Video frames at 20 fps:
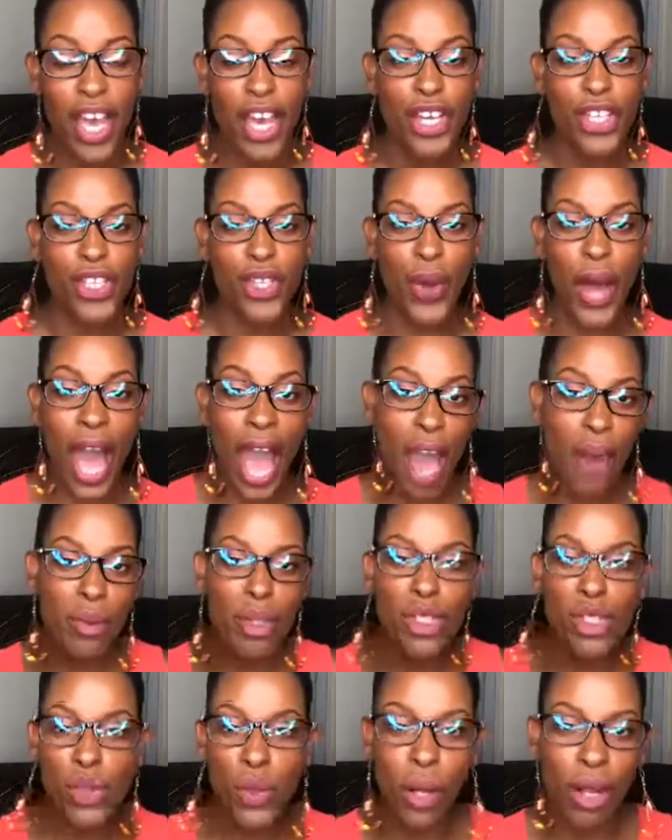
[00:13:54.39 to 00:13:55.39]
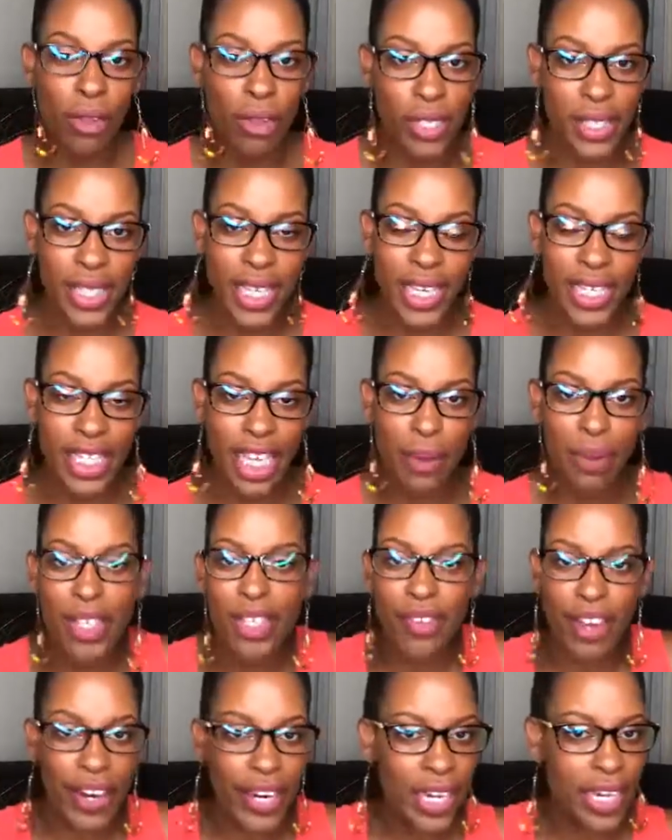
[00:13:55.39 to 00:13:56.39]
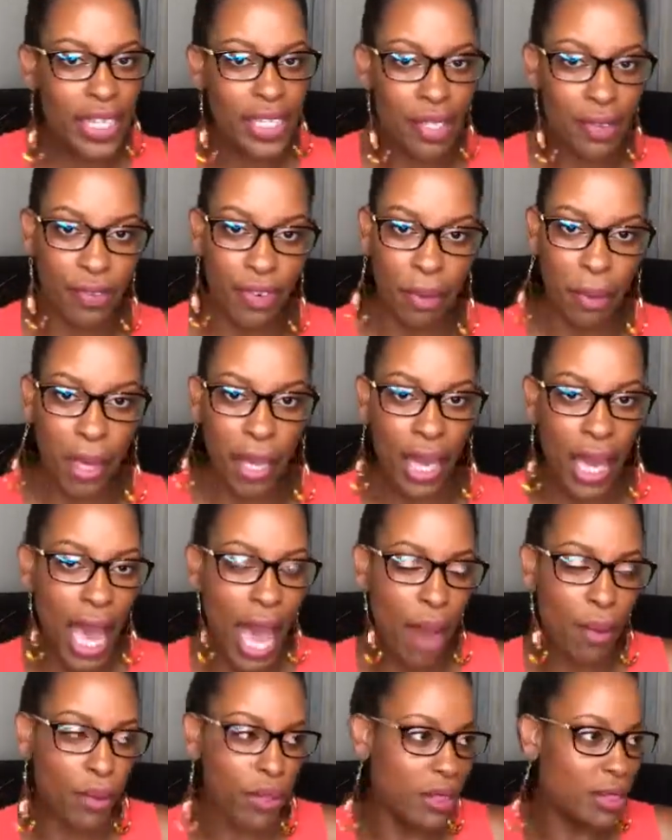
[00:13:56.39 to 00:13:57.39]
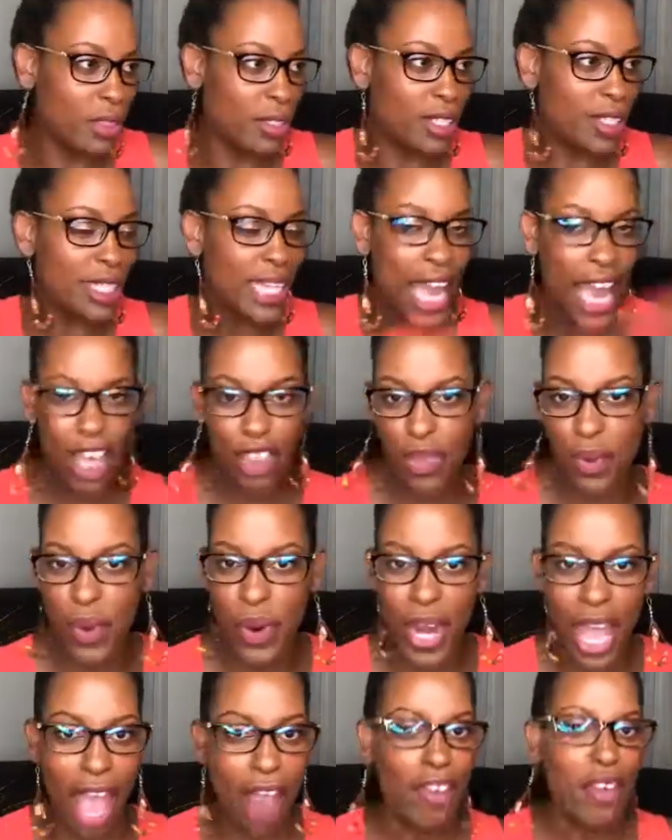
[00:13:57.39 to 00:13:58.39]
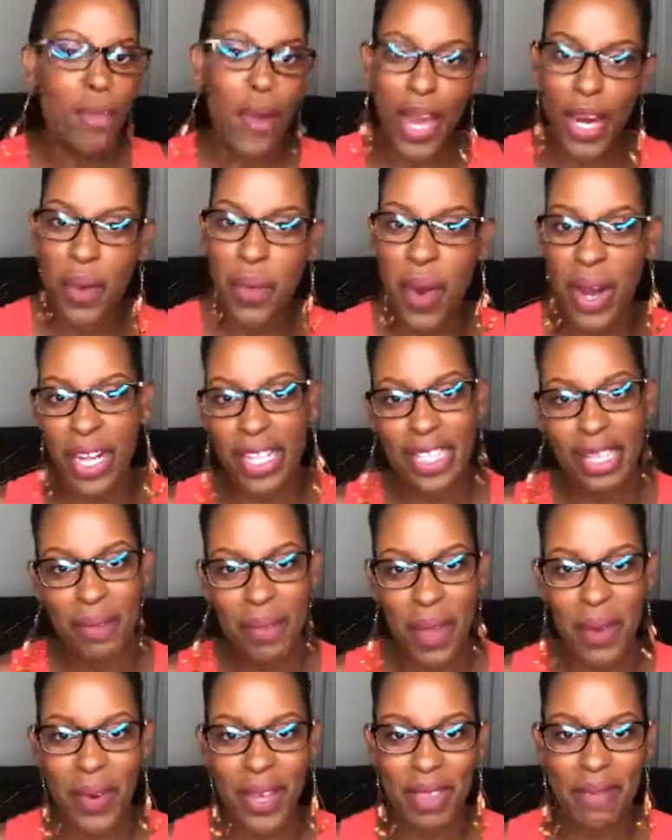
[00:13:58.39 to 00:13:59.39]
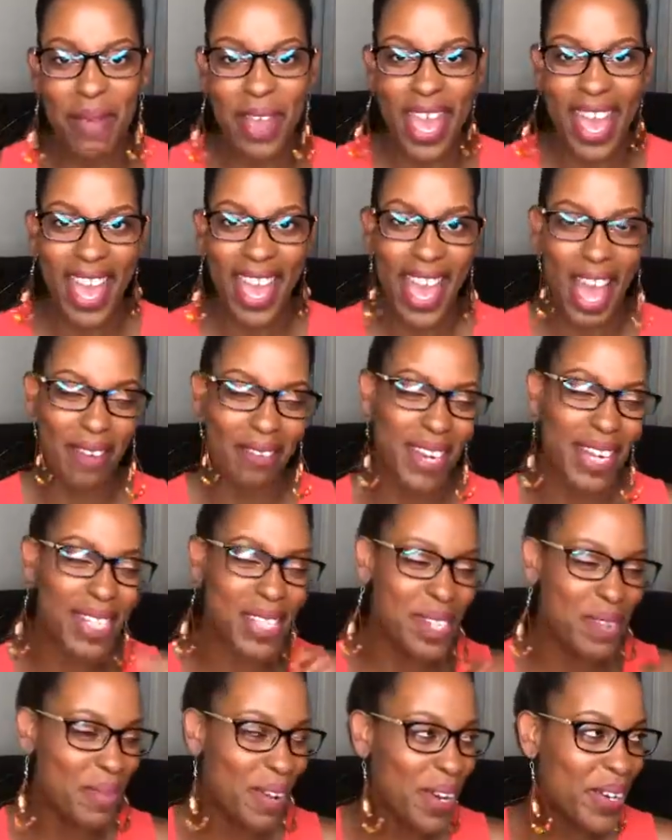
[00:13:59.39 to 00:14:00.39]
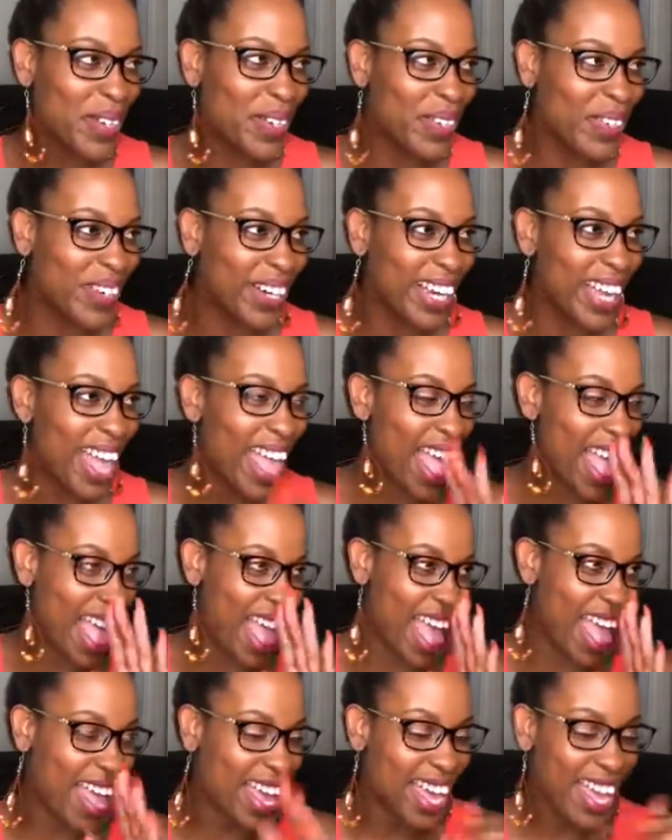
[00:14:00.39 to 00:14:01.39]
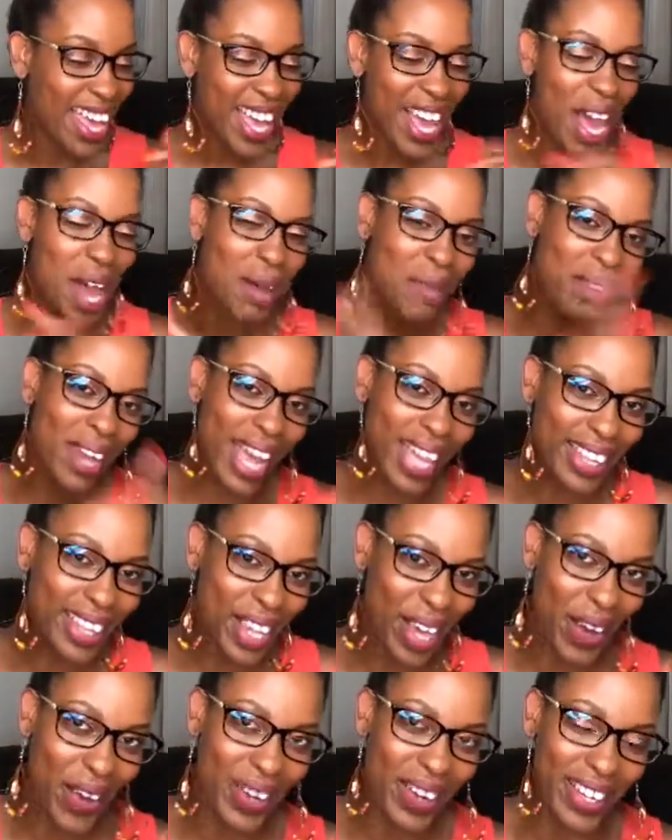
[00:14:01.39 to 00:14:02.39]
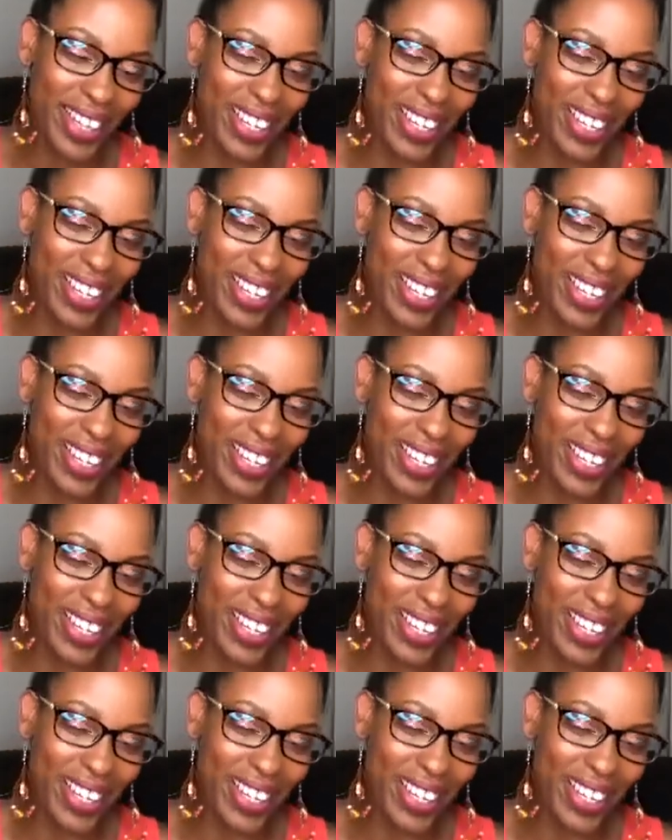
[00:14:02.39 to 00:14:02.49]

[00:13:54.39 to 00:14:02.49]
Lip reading: So I would do all those things and it was very easy for me. I would skate through it. Everybody wanted to be with me. I'm not tooting my own horn. I'm not though.